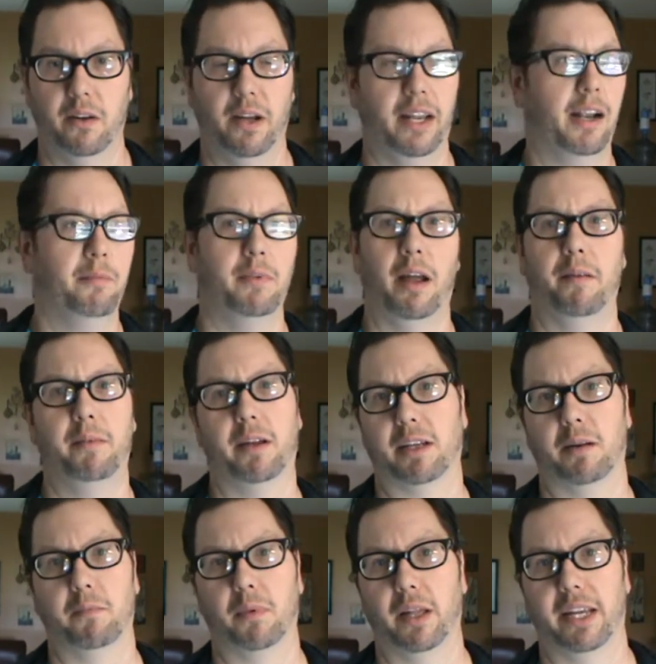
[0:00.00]
And I'm not
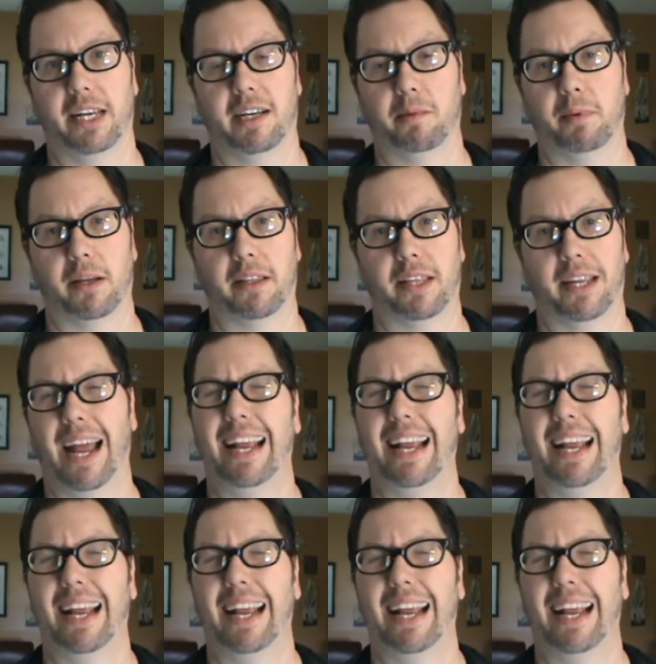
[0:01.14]
complaining about that.